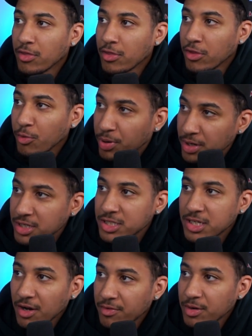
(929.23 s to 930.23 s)
you put
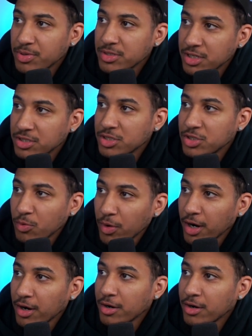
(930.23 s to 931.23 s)
yourself in a position to
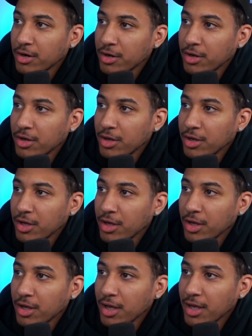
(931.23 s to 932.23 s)
where,
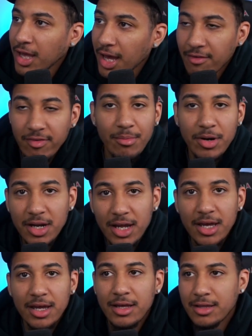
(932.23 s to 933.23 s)
yeah, if I'm
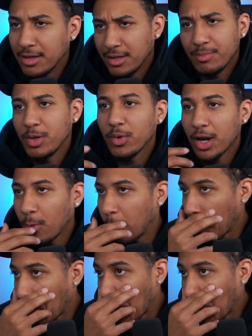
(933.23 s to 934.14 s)
Klay, give me what I want.